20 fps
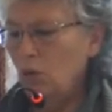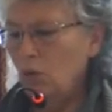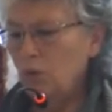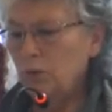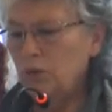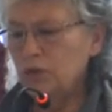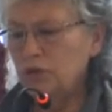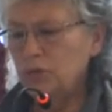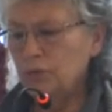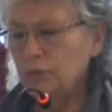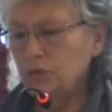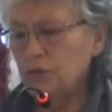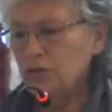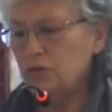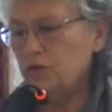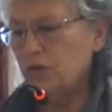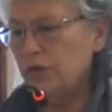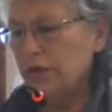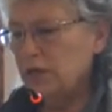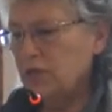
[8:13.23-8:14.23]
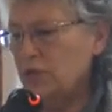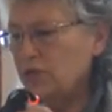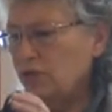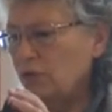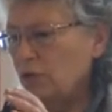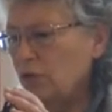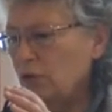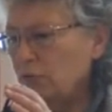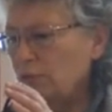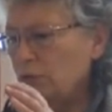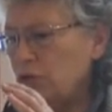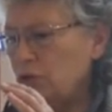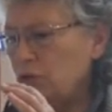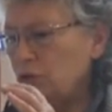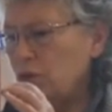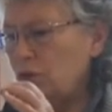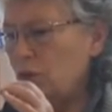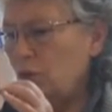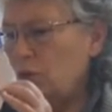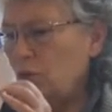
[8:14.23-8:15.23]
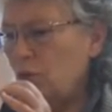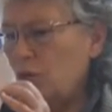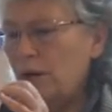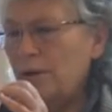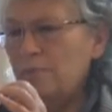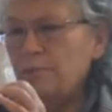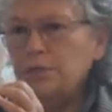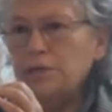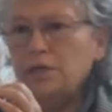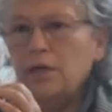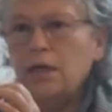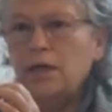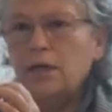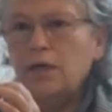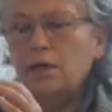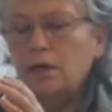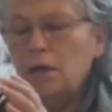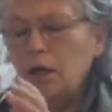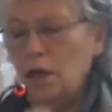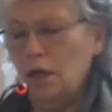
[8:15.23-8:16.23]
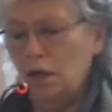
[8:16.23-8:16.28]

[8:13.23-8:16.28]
which was transformed to a website